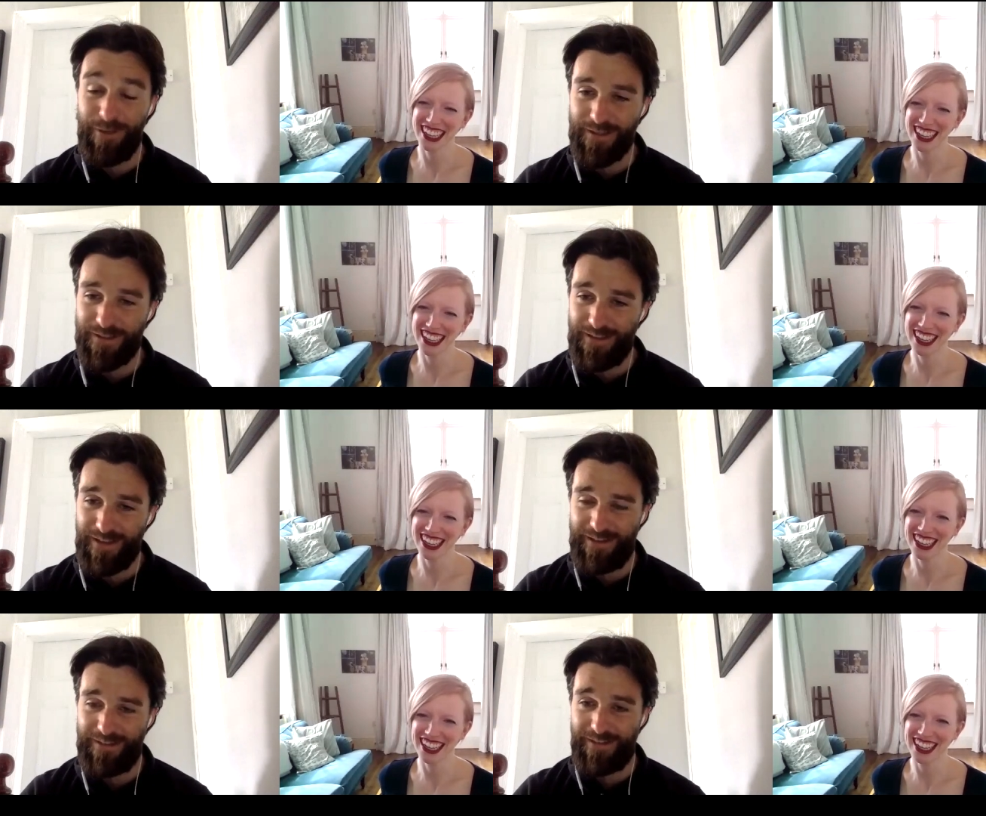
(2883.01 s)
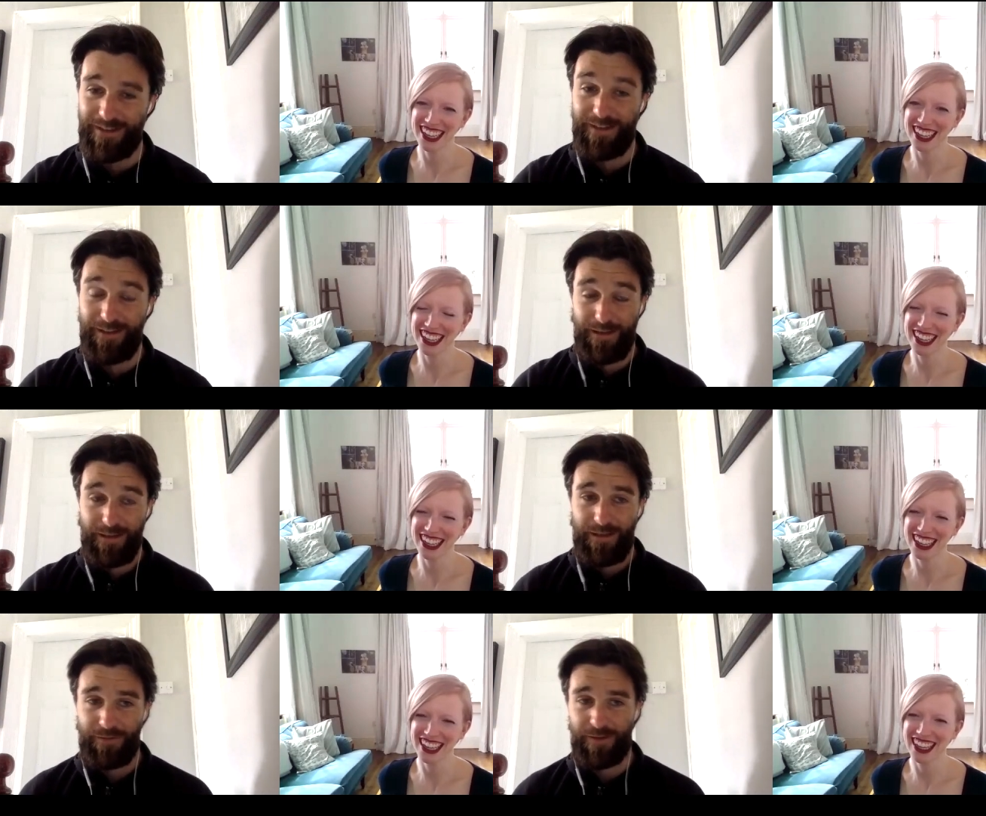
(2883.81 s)
Speaker 1: is. And uh,
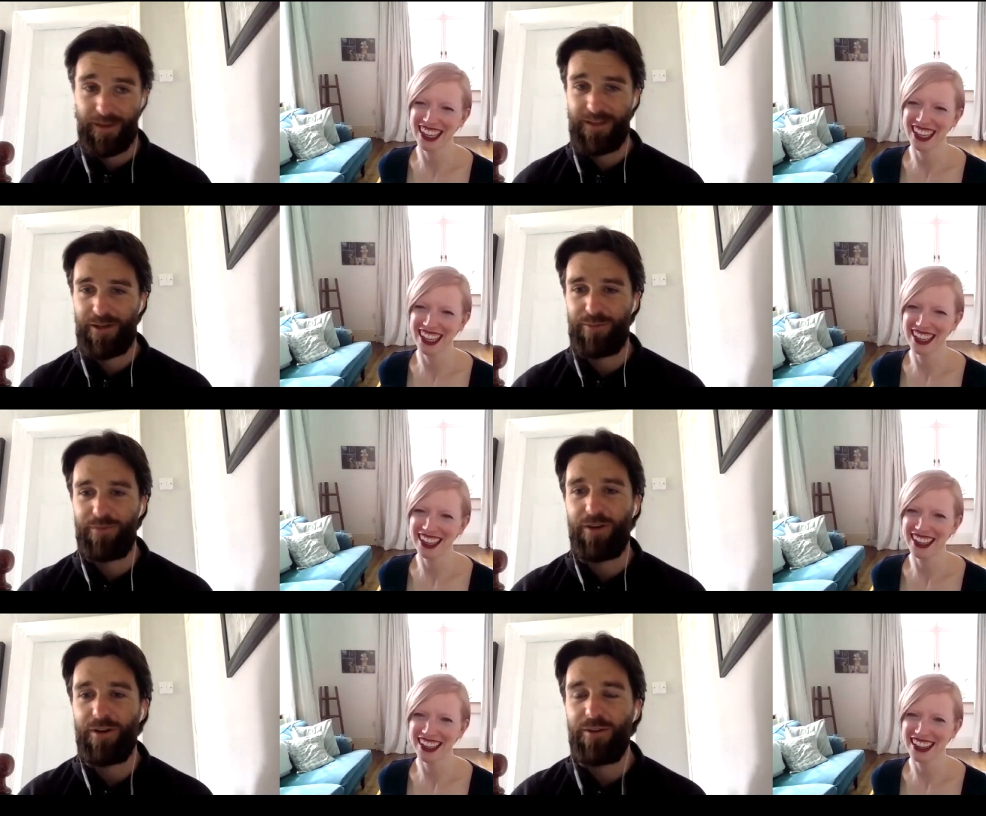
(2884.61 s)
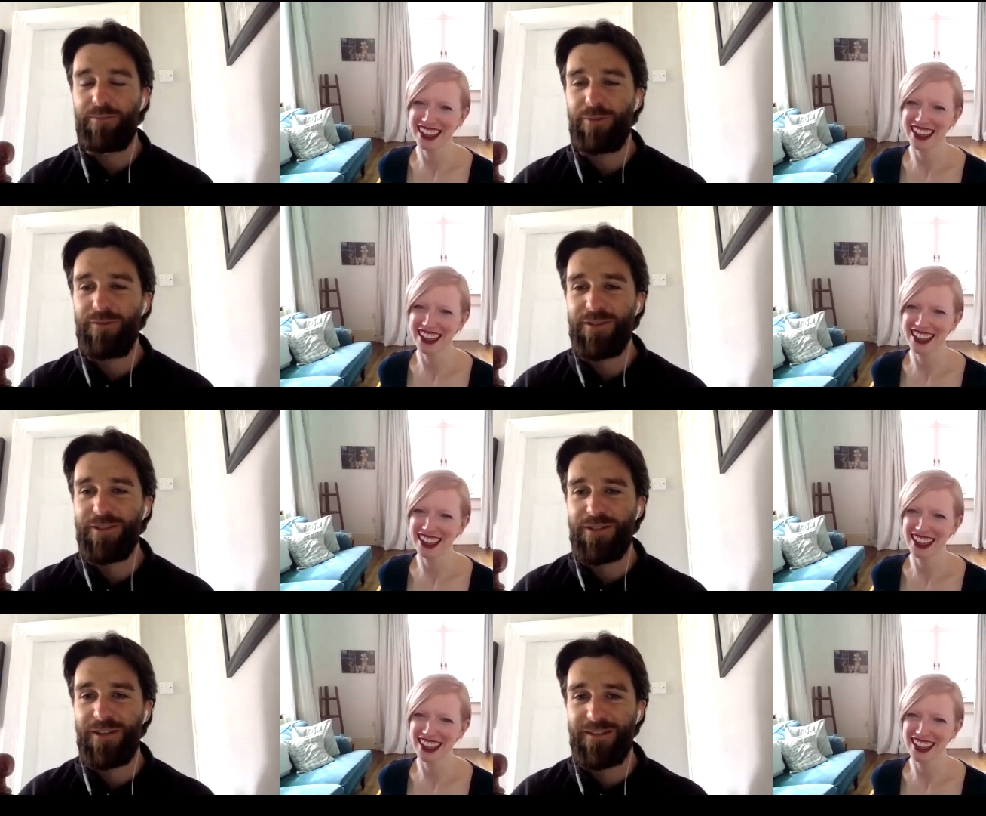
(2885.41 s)
if I get there, I'll be very
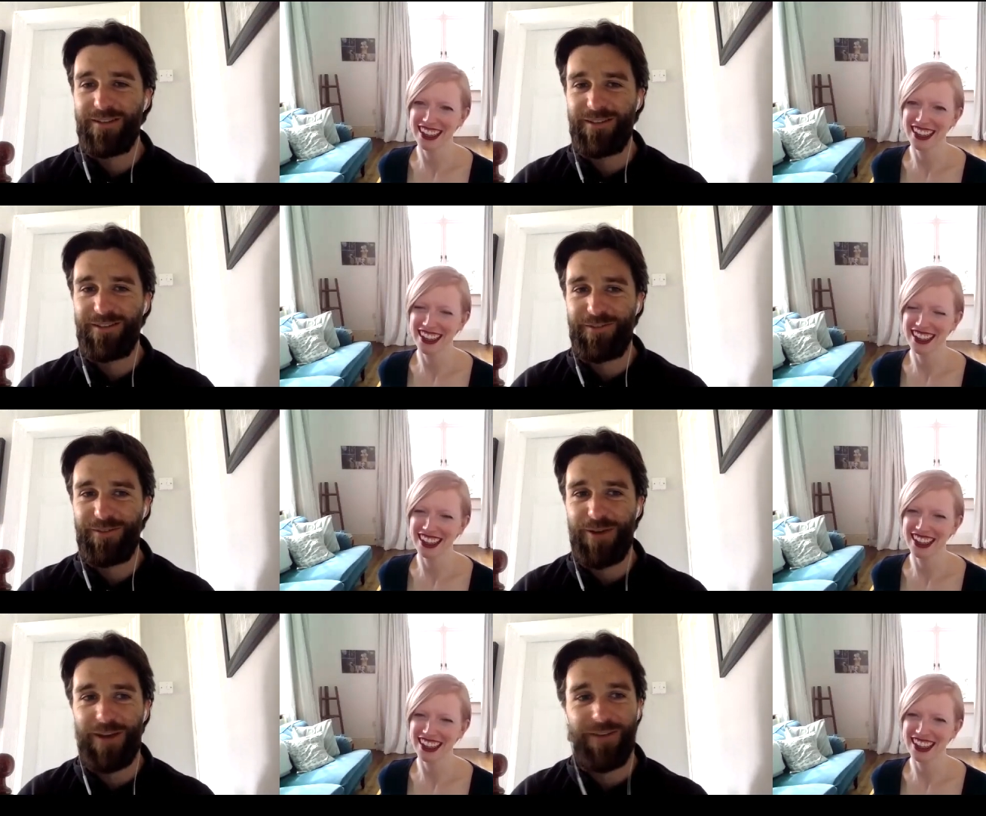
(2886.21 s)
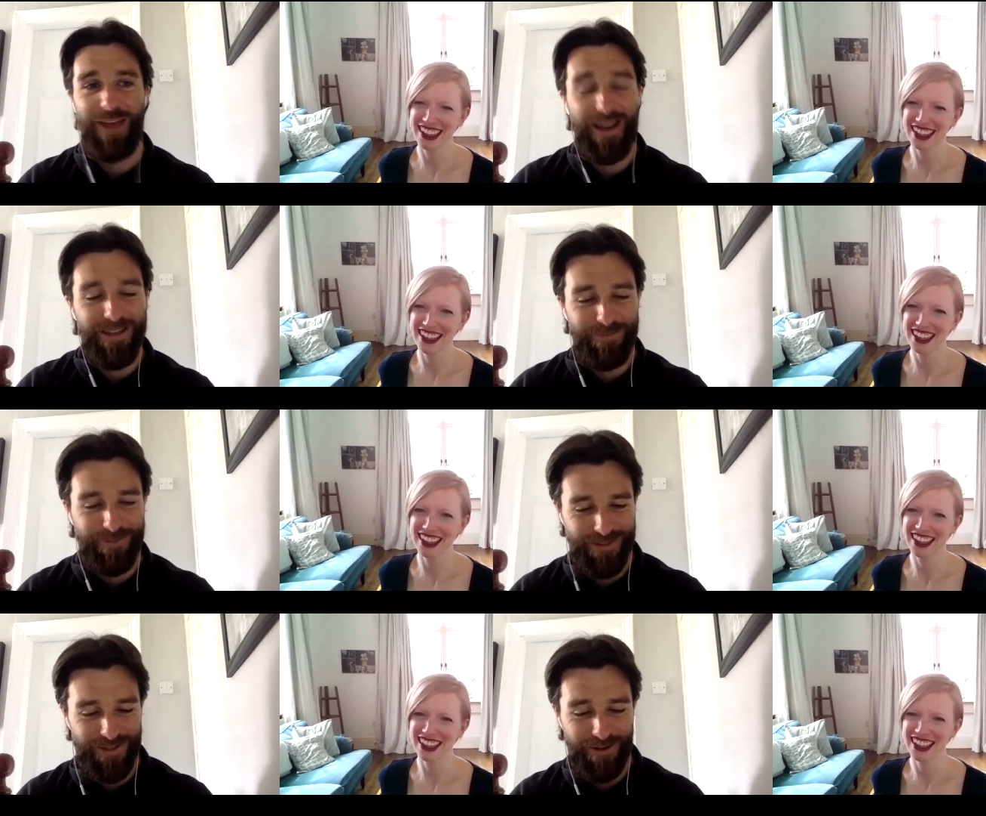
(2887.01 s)
privileged. And if you have any
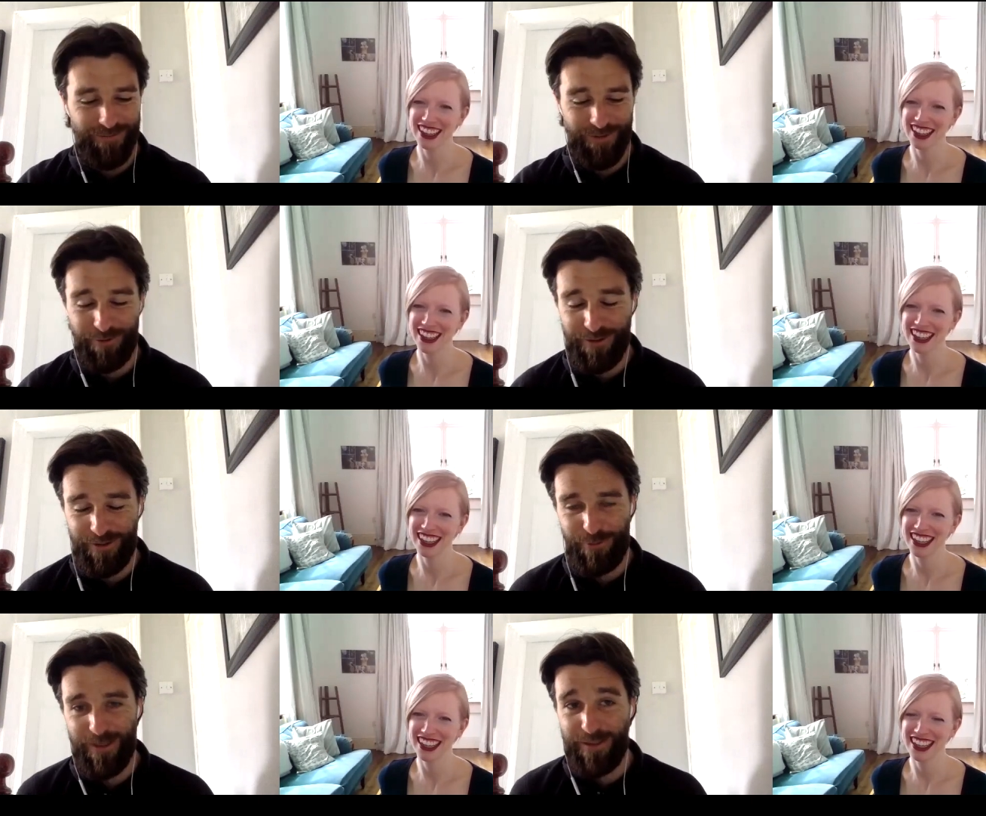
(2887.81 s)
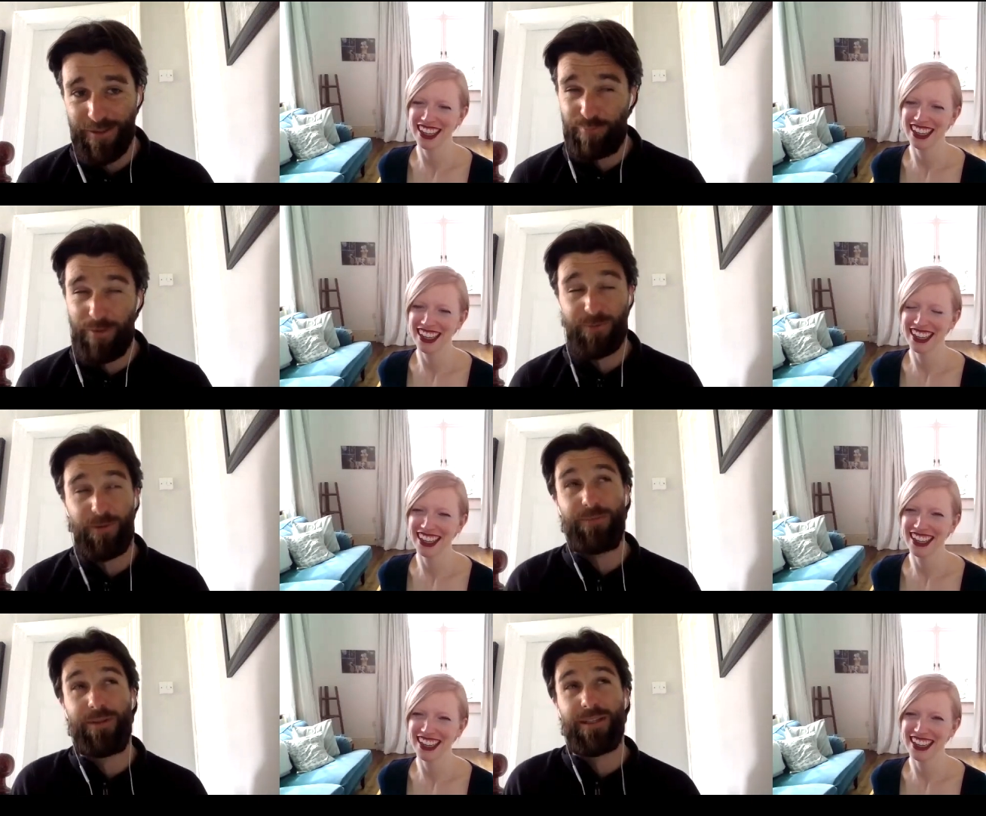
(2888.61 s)
bit of time, they're only twenty, about
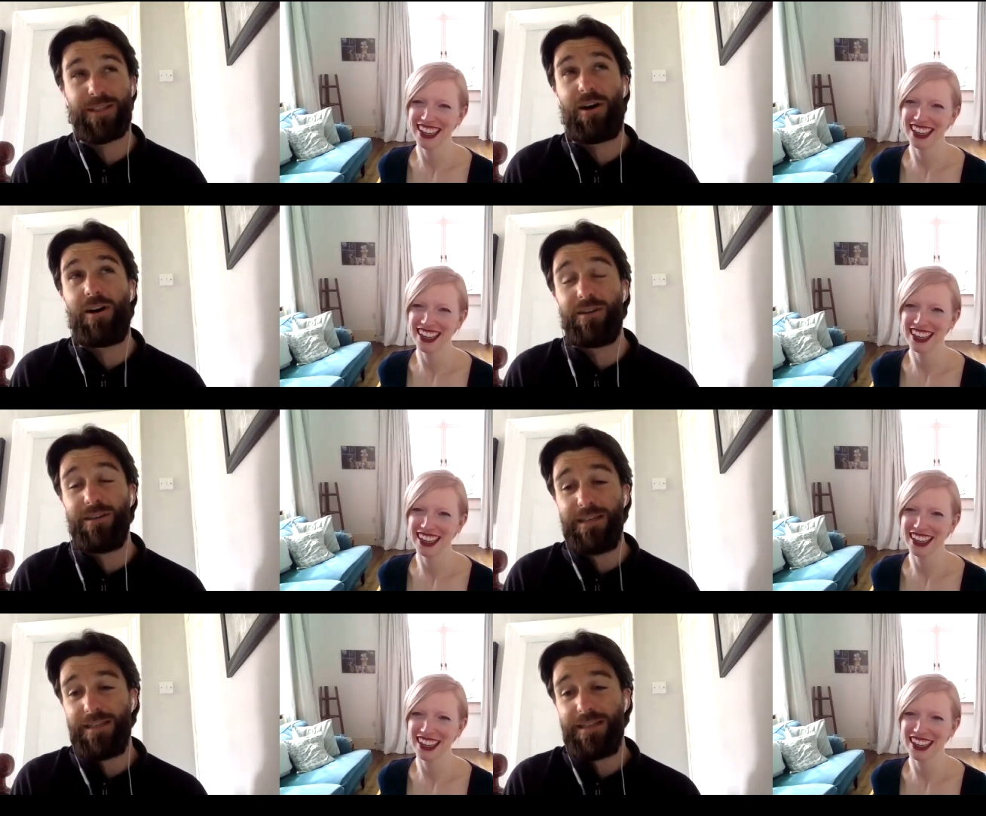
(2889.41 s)
twenty minutes long,